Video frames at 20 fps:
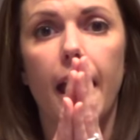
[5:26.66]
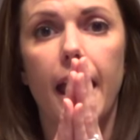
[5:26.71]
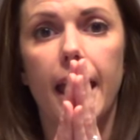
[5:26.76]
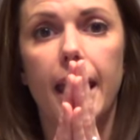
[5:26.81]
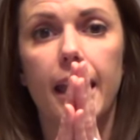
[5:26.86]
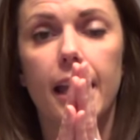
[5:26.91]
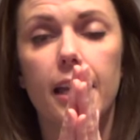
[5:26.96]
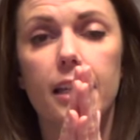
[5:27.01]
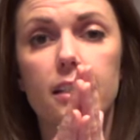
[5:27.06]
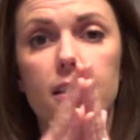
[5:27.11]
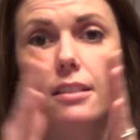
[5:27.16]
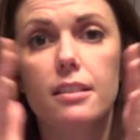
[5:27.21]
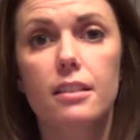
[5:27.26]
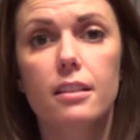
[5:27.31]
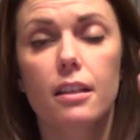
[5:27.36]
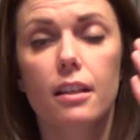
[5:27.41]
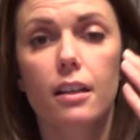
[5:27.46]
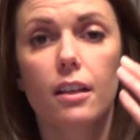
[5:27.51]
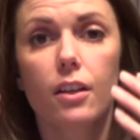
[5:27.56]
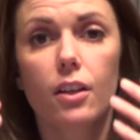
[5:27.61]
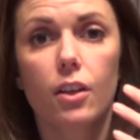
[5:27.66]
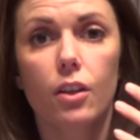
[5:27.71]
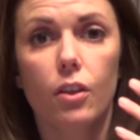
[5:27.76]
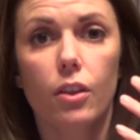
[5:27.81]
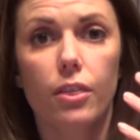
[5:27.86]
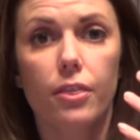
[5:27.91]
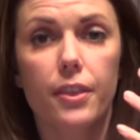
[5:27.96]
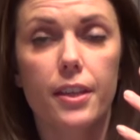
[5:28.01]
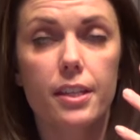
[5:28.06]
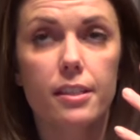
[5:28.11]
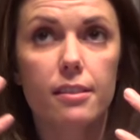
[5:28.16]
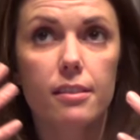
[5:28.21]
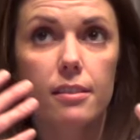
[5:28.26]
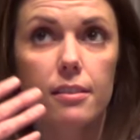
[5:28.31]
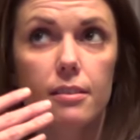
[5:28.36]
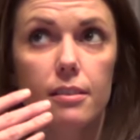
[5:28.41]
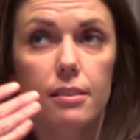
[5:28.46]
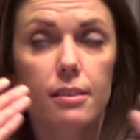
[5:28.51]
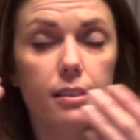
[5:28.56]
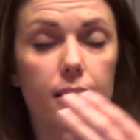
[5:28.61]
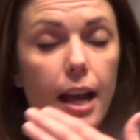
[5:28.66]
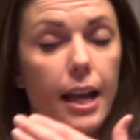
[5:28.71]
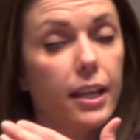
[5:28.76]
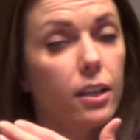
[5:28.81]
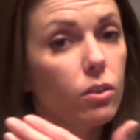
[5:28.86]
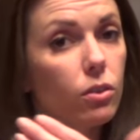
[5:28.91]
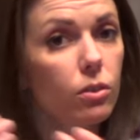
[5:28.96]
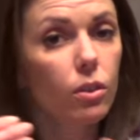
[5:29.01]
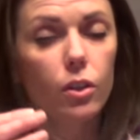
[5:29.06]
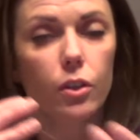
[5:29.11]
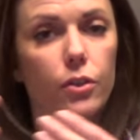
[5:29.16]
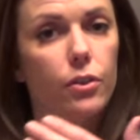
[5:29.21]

And this cycle,